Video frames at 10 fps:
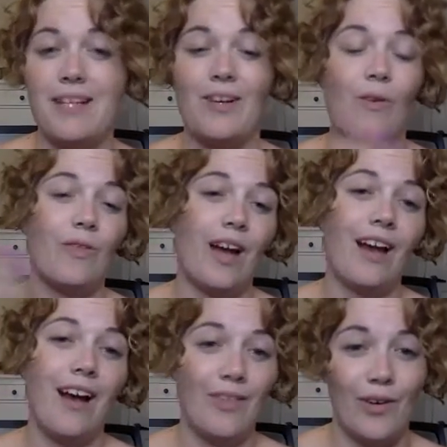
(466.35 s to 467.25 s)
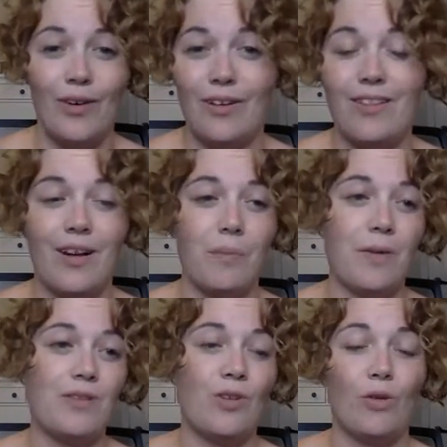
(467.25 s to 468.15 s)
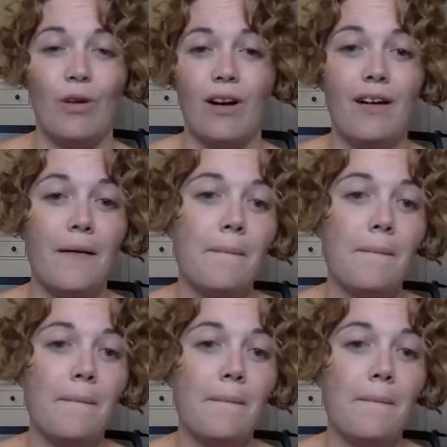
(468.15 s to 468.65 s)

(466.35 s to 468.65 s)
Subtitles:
I know that other therapists who are